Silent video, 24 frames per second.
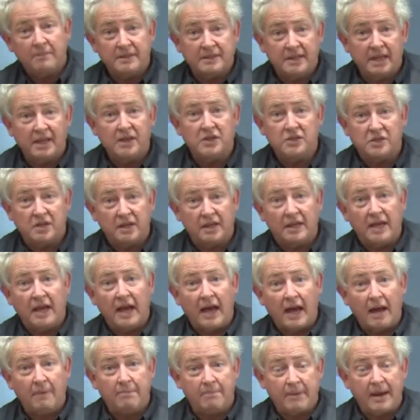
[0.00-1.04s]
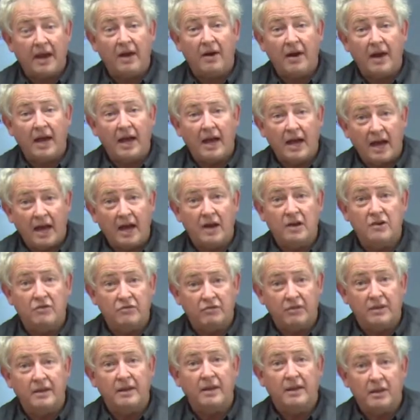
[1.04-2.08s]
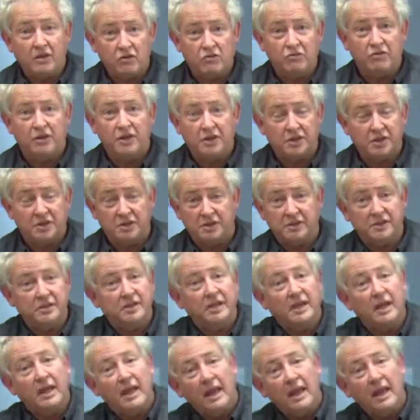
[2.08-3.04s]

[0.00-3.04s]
potentially are power hungry creatures.